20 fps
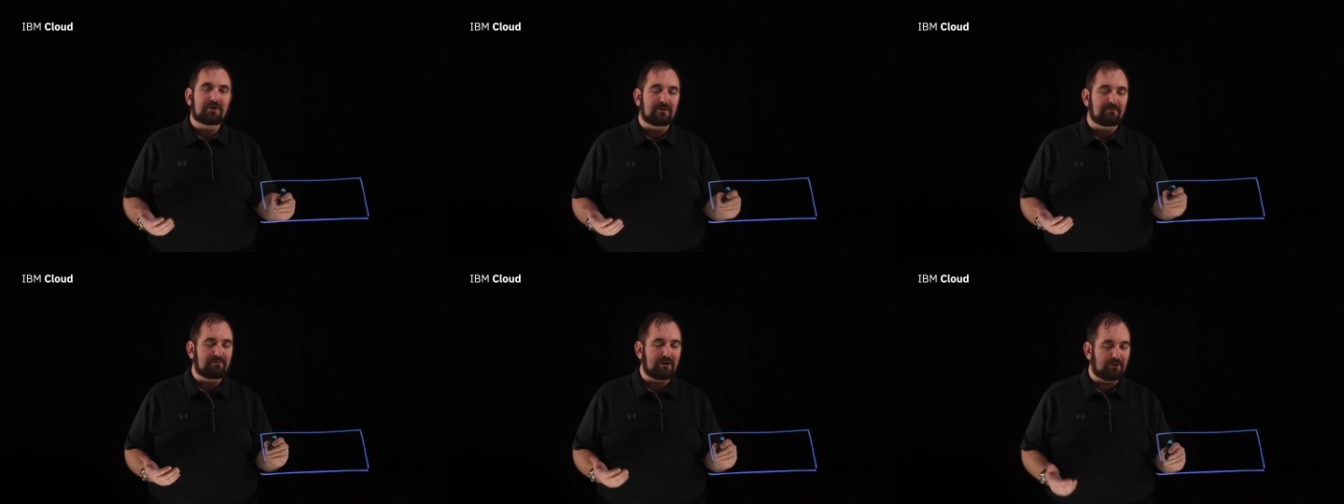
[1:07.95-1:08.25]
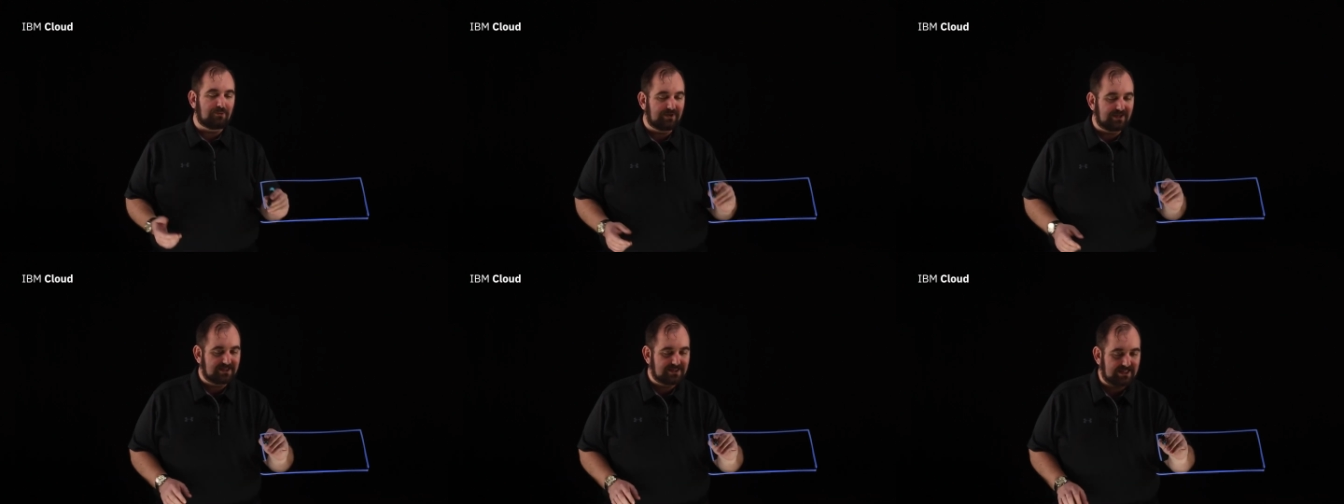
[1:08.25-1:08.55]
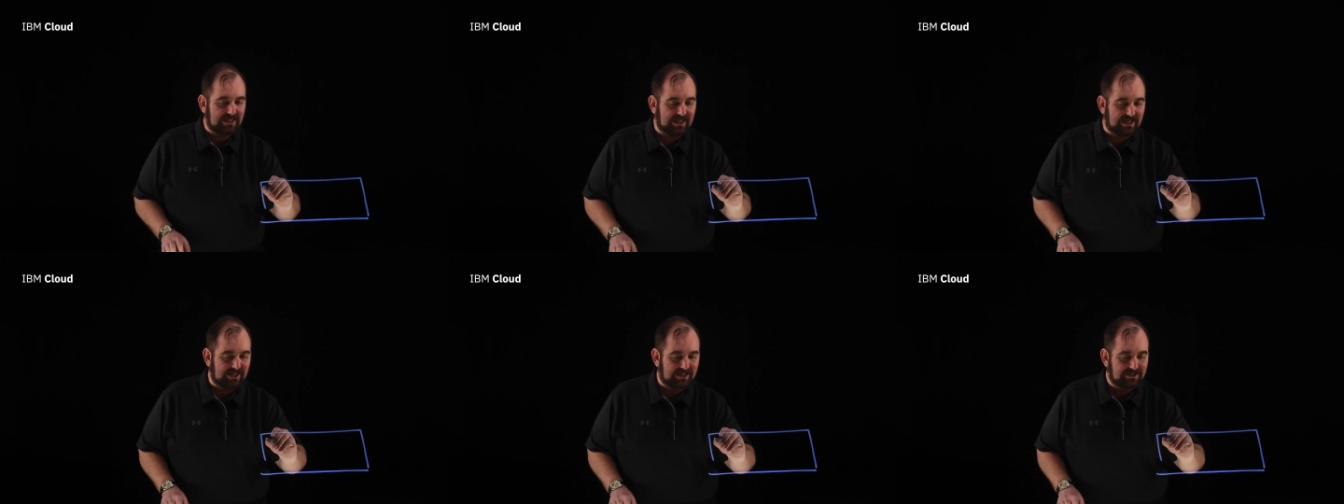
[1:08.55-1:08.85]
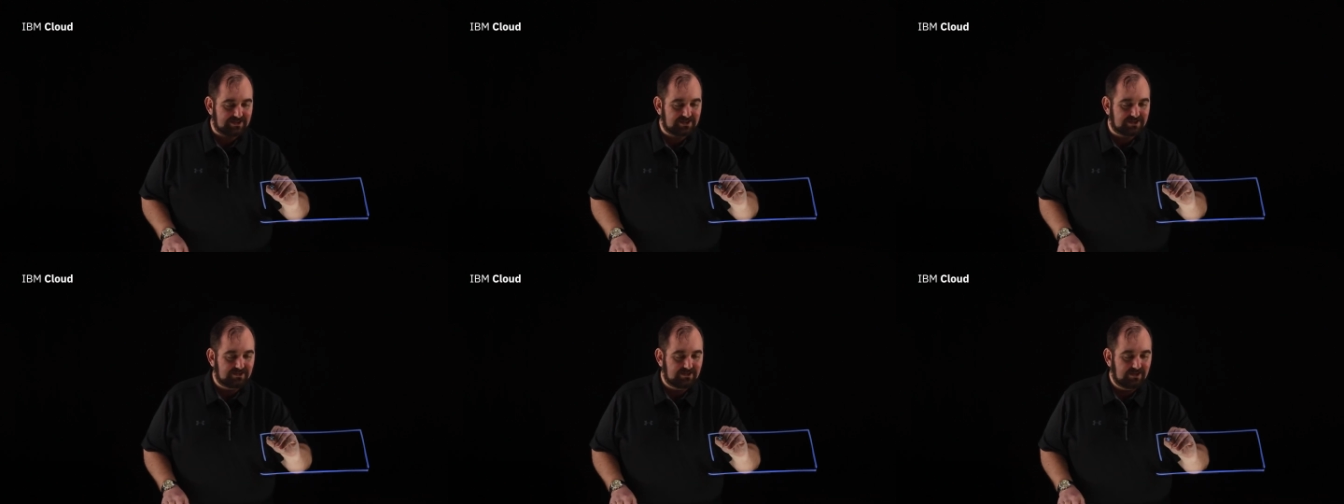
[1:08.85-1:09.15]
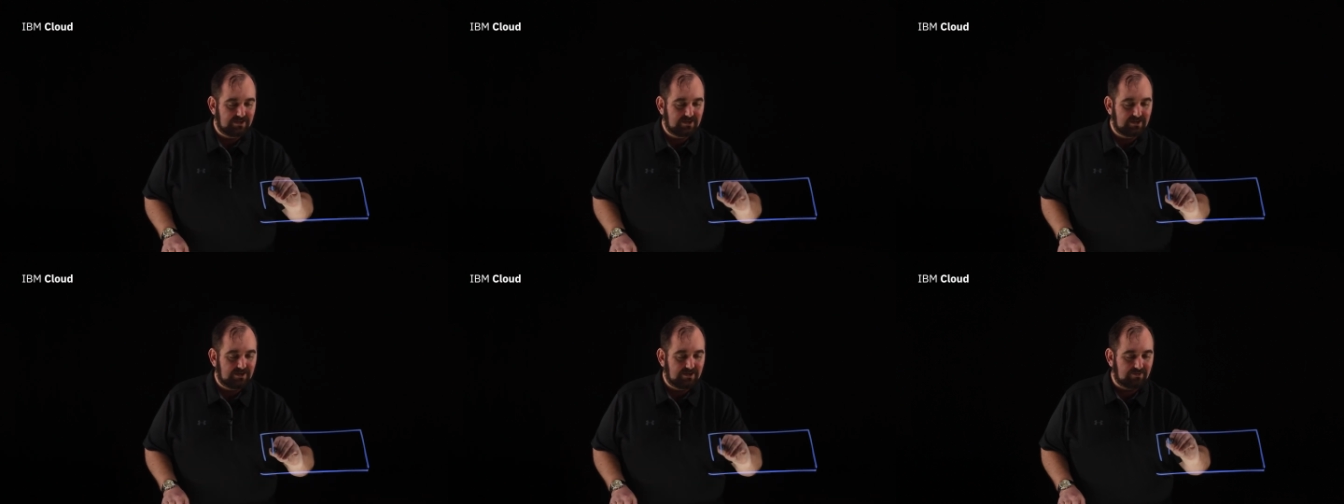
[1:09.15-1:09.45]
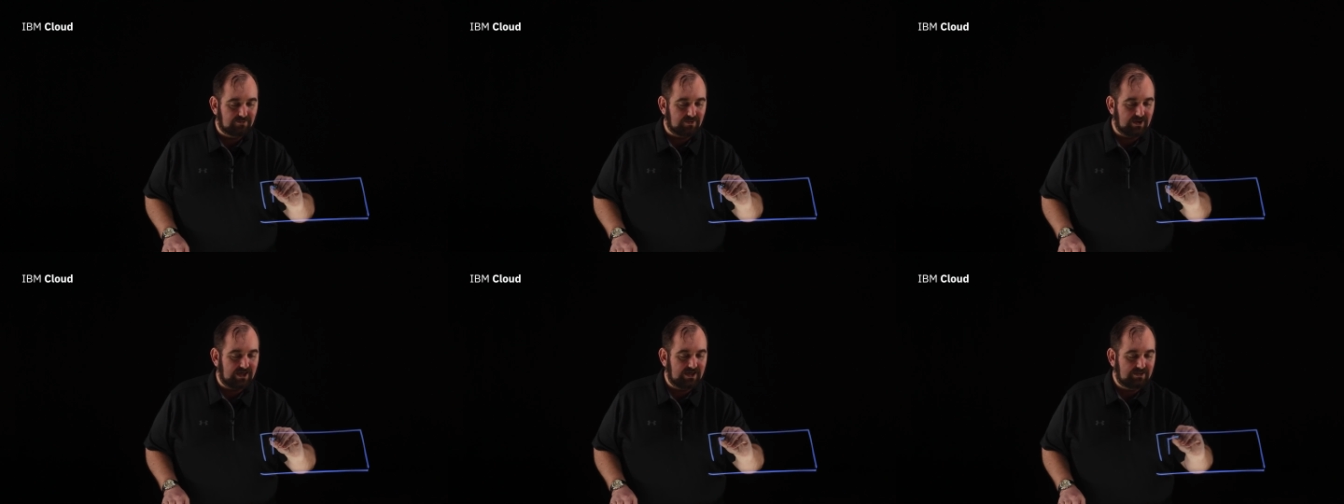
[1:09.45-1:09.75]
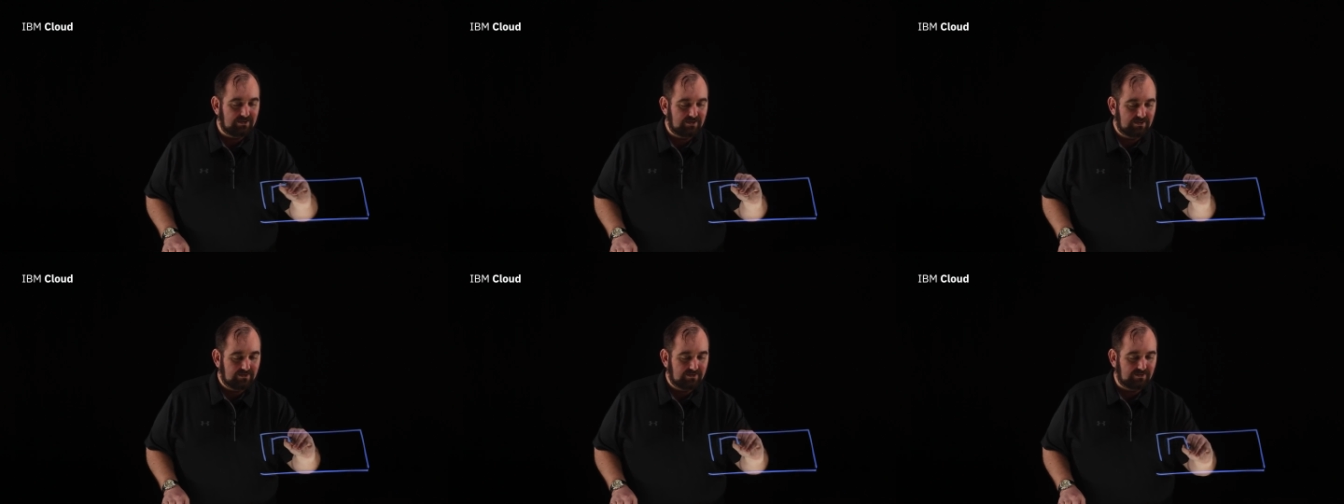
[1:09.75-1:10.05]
components in it, right?